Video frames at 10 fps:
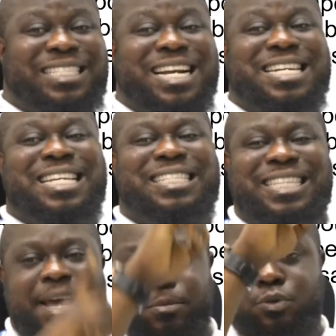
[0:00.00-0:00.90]
still the
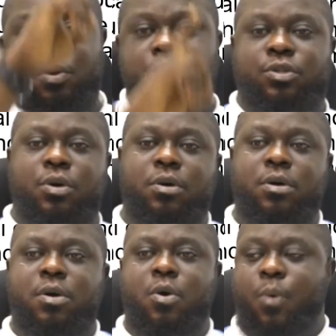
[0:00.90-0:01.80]
same 2 is
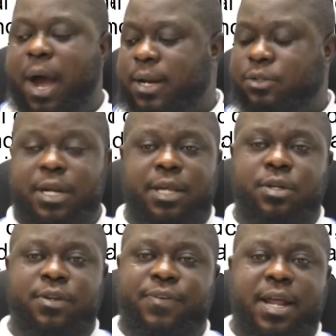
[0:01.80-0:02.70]
to 1. So there's
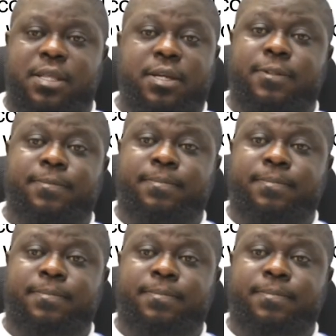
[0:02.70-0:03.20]
no different thing.